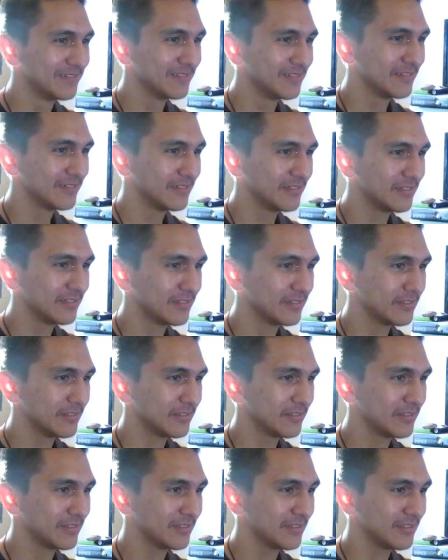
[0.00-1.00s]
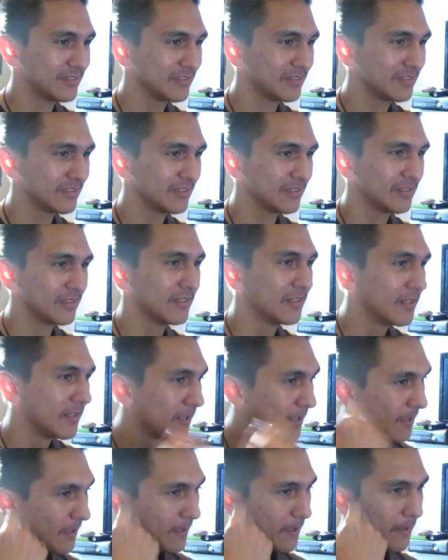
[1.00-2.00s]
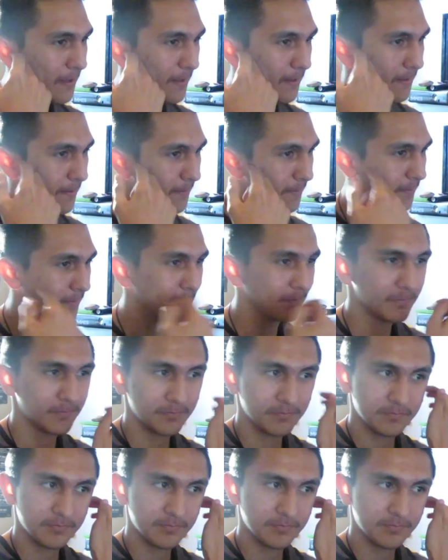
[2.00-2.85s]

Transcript: [no speech]